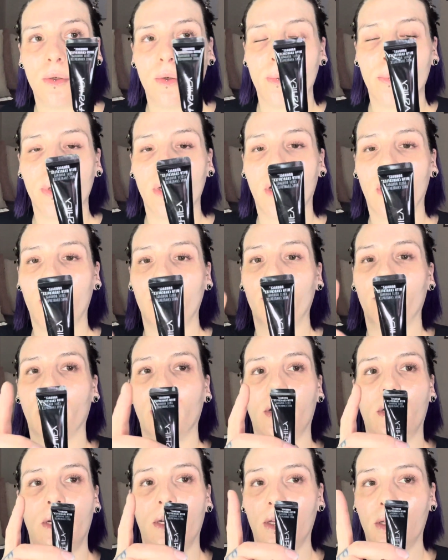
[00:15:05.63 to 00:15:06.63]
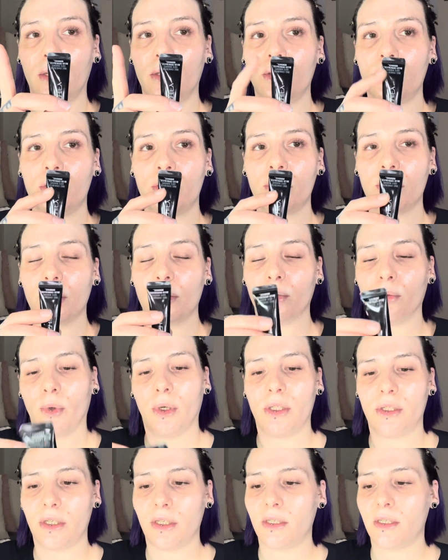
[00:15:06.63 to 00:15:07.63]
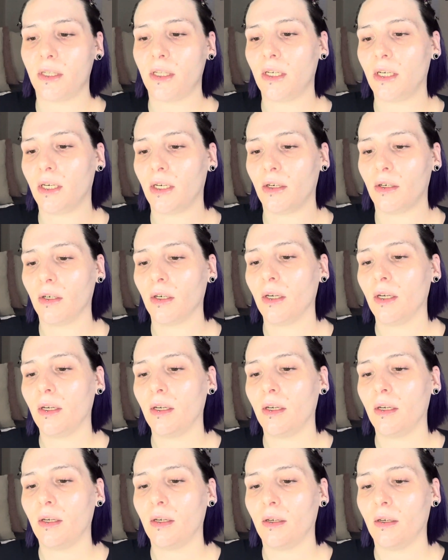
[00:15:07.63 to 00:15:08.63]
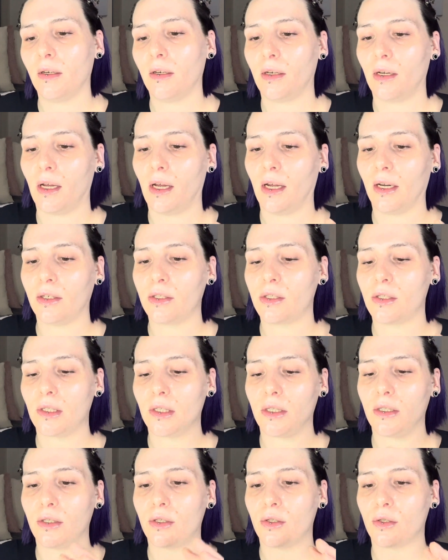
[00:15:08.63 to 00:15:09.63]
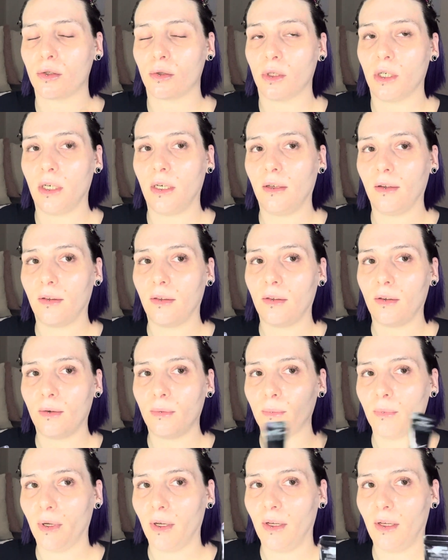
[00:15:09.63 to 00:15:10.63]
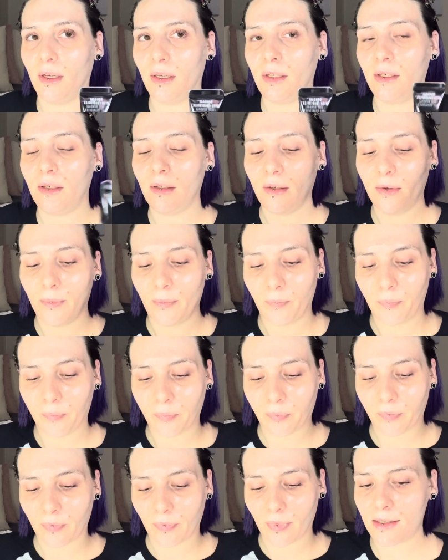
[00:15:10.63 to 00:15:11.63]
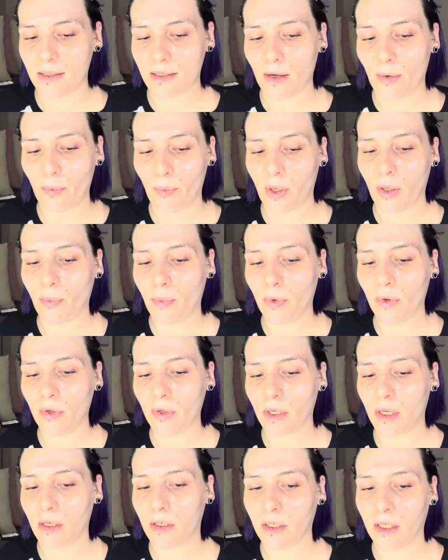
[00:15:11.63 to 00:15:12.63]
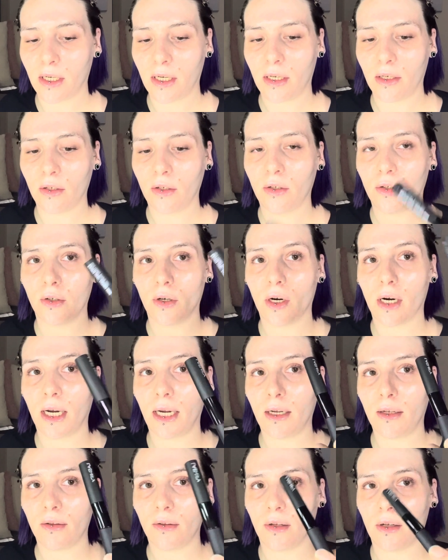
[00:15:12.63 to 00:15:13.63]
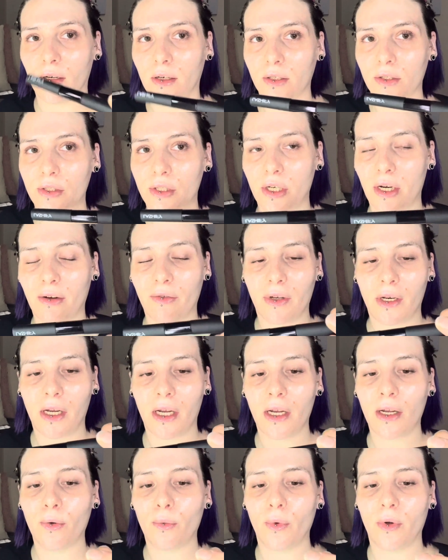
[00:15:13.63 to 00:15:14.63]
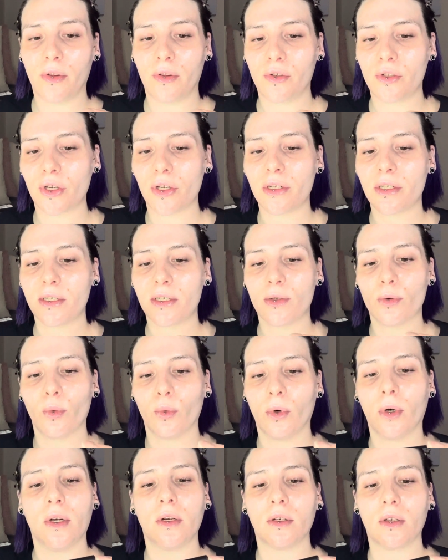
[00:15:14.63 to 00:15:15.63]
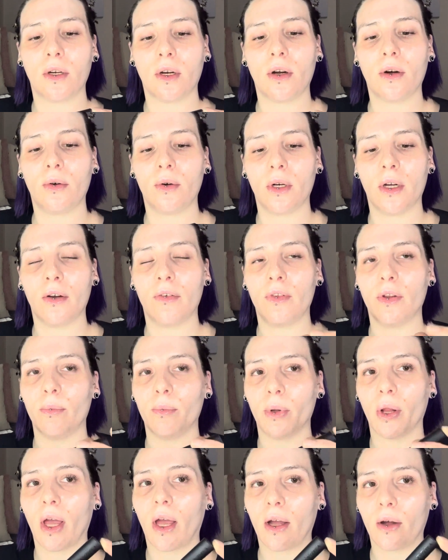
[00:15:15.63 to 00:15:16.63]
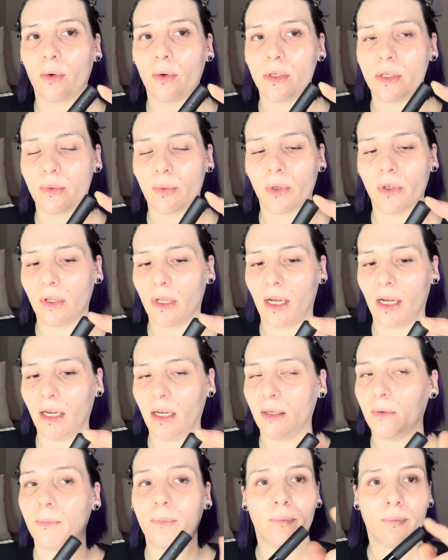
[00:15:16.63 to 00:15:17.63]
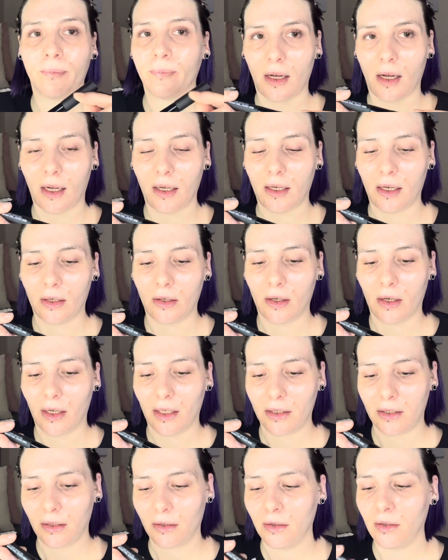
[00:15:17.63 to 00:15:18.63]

apply bondage, which is their extra strength bond. Some people can get great longevity with just one coat of the Black Whisper Light. I cannot.